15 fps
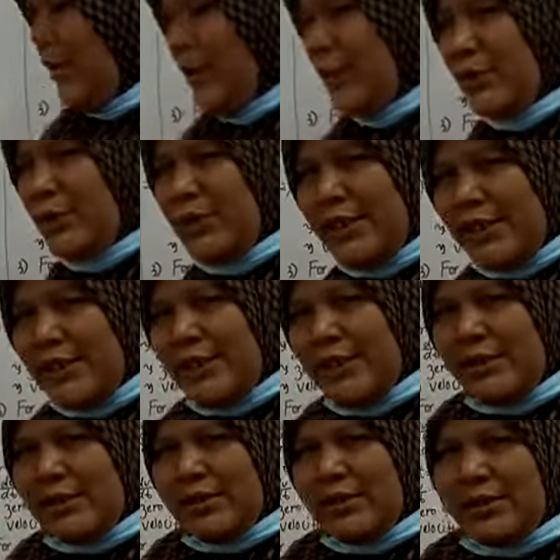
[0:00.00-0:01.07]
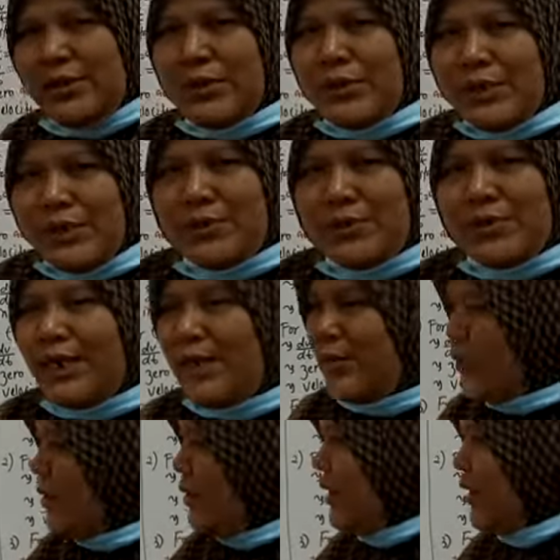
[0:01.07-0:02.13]
quadratic equation, right?
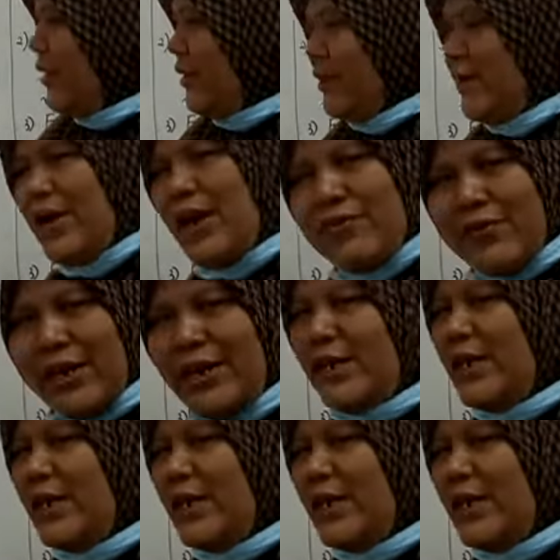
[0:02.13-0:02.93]
Quadratic graph, right?